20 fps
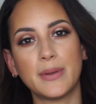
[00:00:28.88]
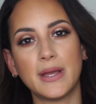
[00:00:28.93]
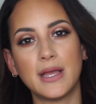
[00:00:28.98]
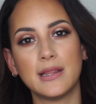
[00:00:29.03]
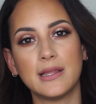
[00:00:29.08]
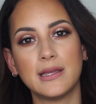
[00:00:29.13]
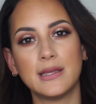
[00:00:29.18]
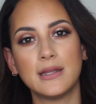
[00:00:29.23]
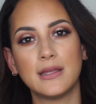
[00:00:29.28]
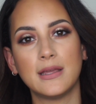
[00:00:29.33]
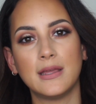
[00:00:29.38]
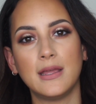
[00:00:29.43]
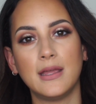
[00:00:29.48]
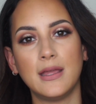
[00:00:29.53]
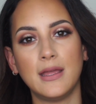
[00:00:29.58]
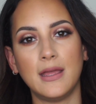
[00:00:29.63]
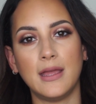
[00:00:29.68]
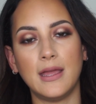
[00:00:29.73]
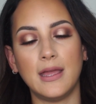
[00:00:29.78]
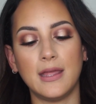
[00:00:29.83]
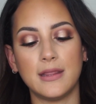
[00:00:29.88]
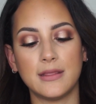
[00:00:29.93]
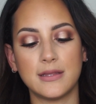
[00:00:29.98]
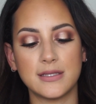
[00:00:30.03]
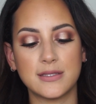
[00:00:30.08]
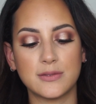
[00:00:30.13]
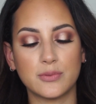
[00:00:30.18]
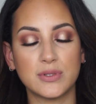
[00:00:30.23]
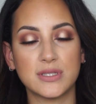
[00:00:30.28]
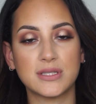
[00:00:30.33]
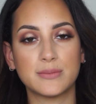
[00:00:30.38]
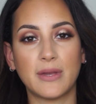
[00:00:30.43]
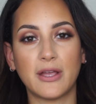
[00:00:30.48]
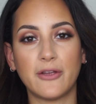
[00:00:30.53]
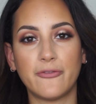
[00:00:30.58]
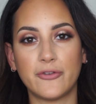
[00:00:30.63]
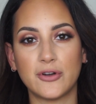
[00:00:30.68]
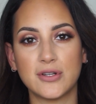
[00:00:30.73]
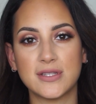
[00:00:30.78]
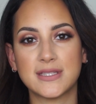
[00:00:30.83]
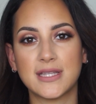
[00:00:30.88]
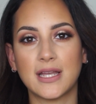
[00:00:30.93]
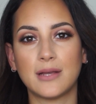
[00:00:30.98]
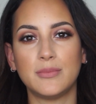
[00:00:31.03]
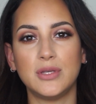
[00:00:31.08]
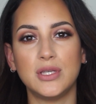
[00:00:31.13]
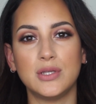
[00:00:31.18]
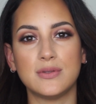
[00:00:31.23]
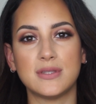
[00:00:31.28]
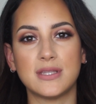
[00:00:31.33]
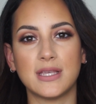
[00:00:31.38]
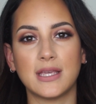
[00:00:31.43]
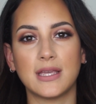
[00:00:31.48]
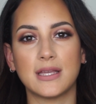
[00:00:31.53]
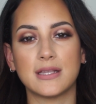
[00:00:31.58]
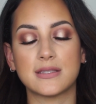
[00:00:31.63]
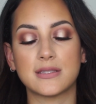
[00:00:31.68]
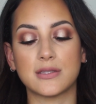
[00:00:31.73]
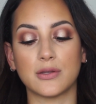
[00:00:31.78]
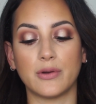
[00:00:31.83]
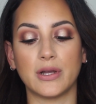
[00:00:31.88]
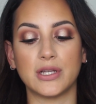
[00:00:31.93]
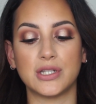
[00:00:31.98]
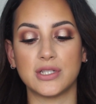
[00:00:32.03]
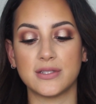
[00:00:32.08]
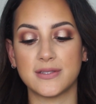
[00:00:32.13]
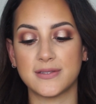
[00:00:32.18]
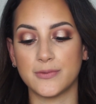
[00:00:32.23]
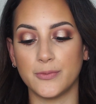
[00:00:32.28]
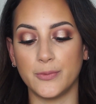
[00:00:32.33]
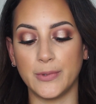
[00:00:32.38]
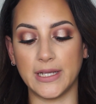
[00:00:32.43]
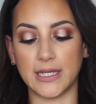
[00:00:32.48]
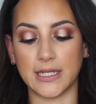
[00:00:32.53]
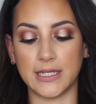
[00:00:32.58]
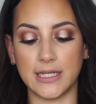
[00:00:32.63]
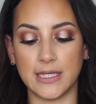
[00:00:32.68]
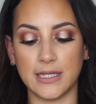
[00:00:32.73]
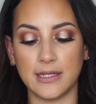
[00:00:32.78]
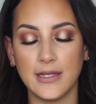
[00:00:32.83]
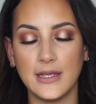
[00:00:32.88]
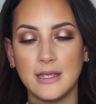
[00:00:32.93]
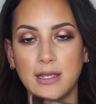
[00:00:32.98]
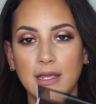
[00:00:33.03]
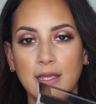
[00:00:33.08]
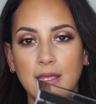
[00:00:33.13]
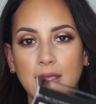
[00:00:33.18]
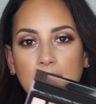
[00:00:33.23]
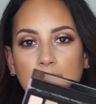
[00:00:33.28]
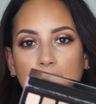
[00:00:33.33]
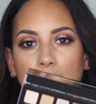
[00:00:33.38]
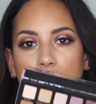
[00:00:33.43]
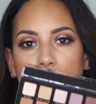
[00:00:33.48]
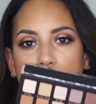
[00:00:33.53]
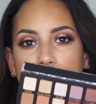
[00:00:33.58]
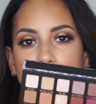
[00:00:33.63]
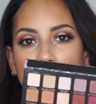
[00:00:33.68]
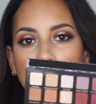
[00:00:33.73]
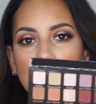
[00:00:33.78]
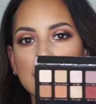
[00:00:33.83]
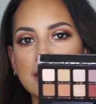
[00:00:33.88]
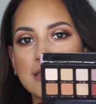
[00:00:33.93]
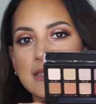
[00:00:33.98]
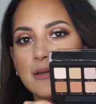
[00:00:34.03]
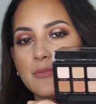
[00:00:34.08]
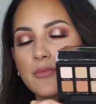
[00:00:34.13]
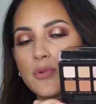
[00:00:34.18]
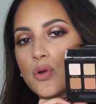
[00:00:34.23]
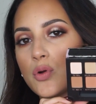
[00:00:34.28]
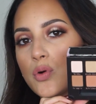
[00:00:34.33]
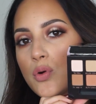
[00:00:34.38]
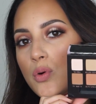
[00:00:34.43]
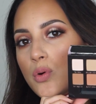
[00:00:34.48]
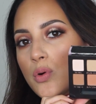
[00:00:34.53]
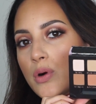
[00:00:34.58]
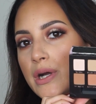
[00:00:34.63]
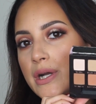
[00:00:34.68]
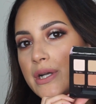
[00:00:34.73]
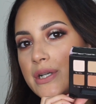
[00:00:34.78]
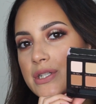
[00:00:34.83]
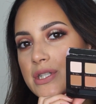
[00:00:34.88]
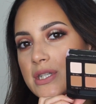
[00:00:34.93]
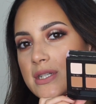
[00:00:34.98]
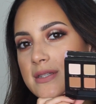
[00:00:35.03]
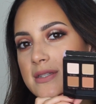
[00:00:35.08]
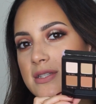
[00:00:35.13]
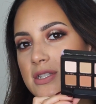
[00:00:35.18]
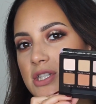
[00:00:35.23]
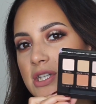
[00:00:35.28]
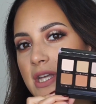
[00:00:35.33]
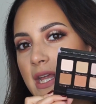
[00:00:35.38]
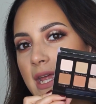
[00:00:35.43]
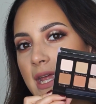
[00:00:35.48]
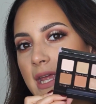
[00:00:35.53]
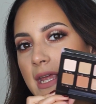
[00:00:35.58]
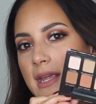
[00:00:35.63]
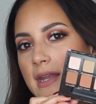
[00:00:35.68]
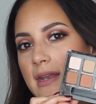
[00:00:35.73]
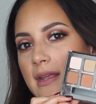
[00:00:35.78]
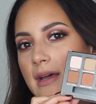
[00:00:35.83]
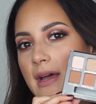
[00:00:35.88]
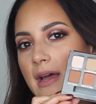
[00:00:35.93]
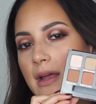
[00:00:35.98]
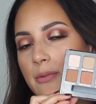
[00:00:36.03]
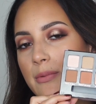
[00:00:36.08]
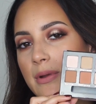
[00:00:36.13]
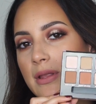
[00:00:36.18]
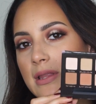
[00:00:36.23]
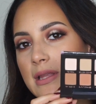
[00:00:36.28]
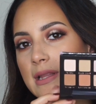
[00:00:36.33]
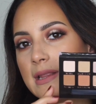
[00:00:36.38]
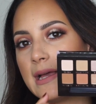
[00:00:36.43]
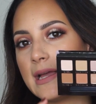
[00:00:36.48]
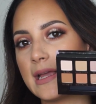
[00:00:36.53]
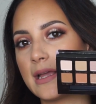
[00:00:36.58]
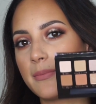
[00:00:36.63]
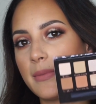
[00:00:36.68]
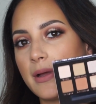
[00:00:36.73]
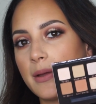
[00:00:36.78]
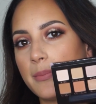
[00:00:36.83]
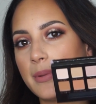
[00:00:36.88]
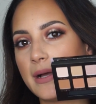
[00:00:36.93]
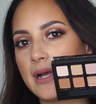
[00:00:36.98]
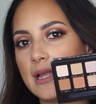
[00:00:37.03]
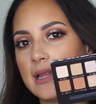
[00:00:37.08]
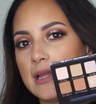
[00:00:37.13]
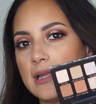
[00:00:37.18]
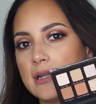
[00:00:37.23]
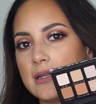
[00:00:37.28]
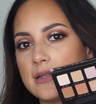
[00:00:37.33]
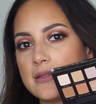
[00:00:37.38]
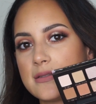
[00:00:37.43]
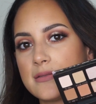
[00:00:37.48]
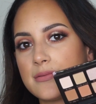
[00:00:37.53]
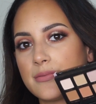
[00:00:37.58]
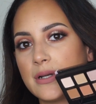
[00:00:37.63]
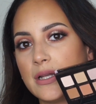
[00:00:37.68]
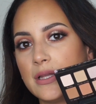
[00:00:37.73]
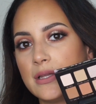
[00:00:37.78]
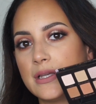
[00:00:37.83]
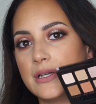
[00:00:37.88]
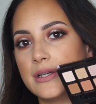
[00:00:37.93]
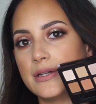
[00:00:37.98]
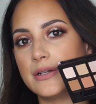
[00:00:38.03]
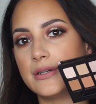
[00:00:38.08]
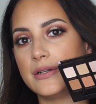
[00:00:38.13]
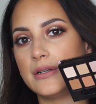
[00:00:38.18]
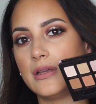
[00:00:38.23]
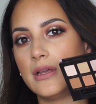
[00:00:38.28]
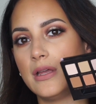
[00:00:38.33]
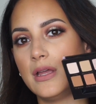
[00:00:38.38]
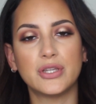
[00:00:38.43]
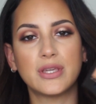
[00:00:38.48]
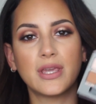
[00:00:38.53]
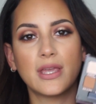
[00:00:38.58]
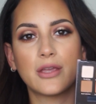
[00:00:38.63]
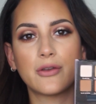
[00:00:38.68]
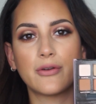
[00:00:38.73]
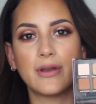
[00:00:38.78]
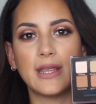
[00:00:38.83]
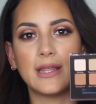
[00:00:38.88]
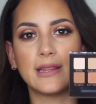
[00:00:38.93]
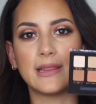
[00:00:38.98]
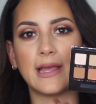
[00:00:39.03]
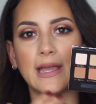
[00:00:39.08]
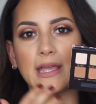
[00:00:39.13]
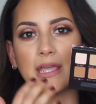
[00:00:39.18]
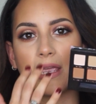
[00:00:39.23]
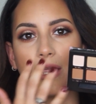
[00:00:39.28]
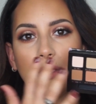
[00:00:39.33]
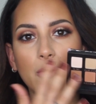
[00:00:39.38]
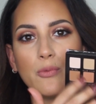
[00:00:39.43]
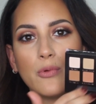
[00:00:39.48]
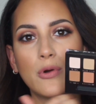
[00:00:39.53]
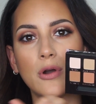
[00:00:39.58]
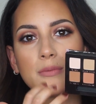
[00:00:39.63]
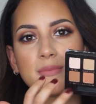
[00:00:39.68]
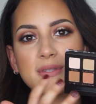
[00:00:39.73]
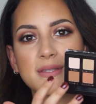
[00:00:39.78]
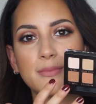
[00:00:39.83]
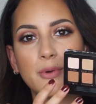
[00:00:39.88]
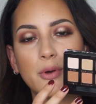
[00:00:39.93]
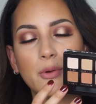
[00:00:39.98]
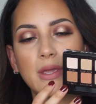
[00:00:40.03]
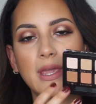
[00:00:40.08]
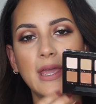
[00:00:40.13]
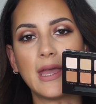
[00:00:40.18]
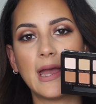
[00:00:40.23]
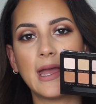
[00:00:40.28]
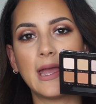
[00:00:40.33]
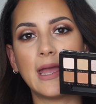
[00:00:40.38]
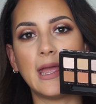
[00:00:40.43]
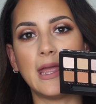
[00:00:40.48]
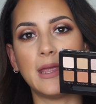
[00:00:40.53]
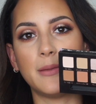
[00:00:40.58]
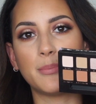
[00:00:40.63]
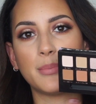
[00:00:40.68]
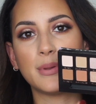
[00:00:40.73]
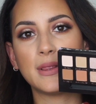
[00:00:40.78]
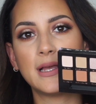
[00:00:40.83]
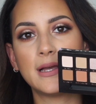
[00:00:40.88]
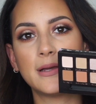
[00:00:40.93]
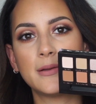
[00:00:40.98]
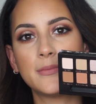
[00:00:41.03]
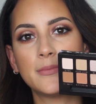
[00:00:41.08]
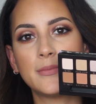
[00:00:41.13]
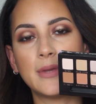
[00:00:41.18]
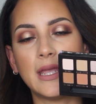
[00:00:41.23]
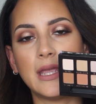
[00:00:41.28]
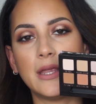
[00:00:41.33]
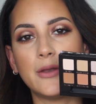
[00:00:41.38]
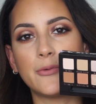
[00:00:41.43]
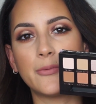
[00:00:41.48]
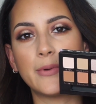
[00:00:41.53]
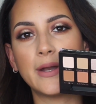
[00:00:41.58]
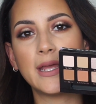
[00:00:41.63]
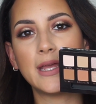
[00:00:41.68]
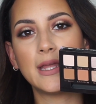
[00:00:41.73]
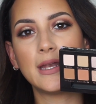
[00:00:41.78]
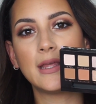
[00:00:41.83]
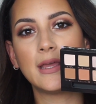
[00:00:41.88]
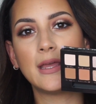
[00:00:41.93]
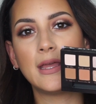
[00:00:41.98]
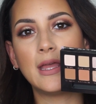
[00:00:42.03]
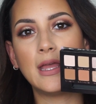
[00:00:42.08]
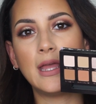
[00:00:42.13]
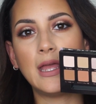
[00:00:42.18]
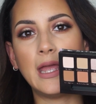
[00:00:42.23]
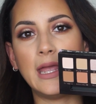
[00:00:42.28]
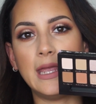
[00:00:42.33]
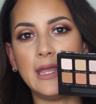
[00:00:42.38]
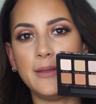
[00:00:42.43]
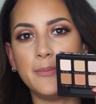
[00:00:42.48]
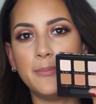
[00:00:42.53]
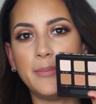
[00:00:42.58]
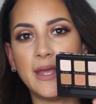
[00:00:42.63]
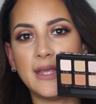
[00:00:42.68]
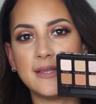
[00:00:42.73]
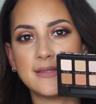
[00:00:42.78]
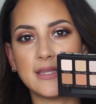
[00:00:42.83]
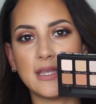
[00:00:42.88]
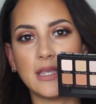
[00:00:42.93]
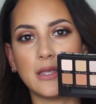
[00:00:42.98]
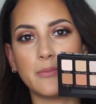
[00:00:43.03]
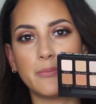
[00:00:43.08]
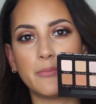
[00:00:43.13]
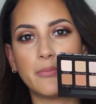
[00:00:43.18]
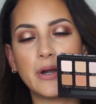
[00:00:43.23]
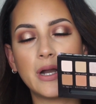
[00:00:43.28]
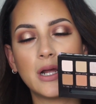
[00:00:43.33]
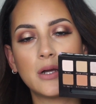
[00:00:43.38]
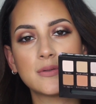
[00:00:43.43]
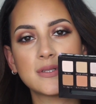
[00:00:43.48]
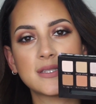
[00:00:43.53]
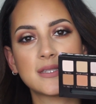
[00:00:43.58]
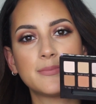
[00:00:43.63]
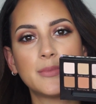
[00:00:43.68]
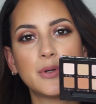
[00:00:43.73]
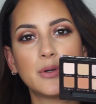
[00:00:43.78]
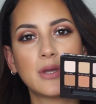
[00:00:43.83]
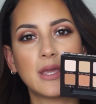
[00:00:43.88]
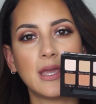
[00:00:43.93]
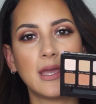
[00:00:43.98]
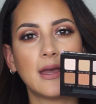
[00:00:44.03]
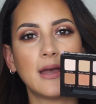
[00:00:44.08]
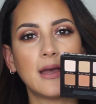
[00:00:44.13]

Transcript: palette. And this was my first time using it, so I just winged it. And it's got some gorgeous shade. I really like my palette, it's really good. You can create like a warm smoky eye, a plum, a red, a basic brown smoky